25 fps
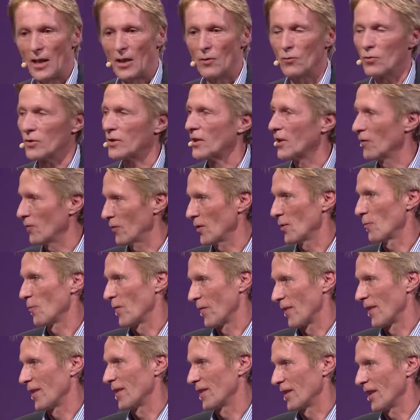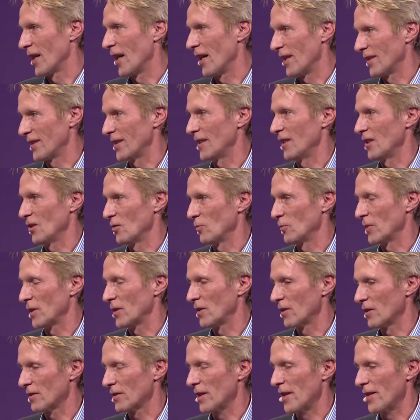would give him the asylum,
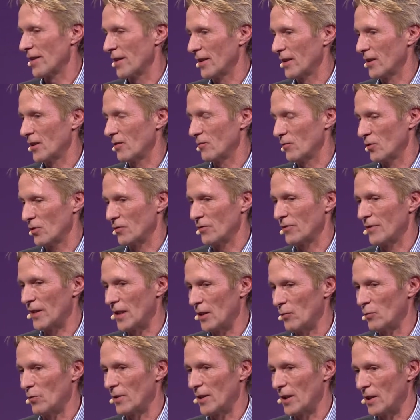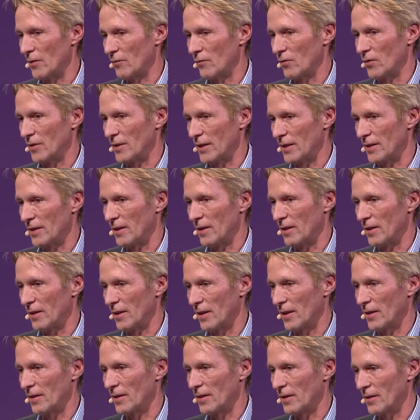because I think it was really brave what he did,
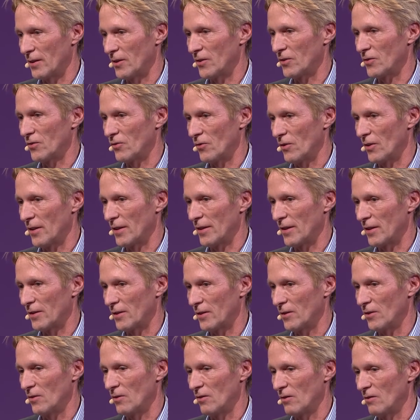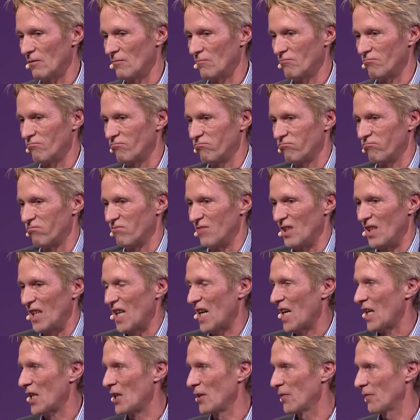and he destroyed his whole
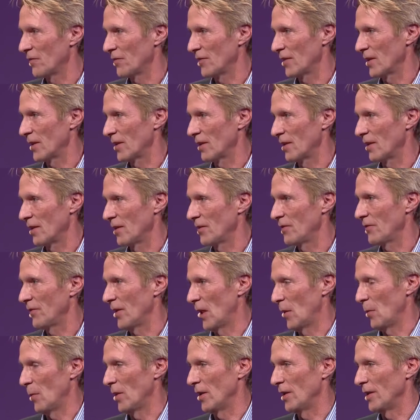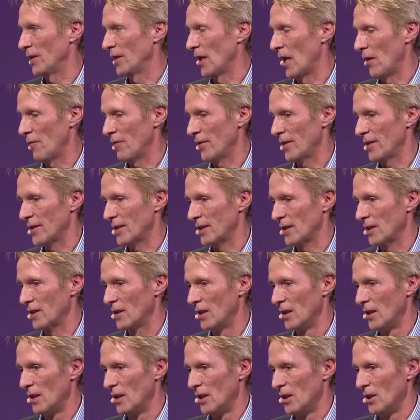life and his family and everything.
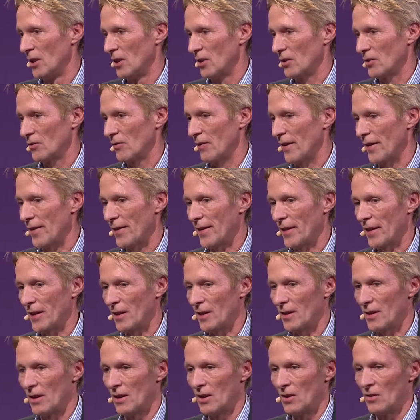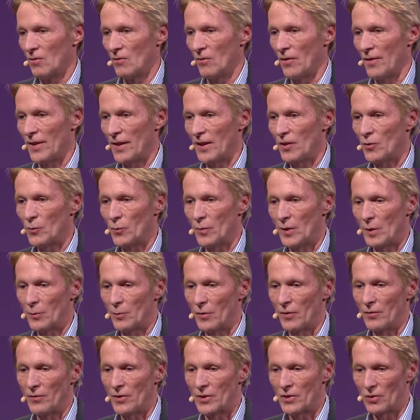So I think for these
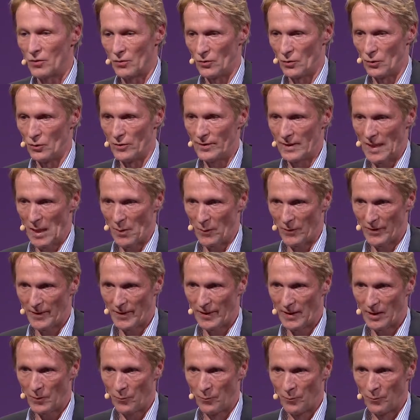people we should do something,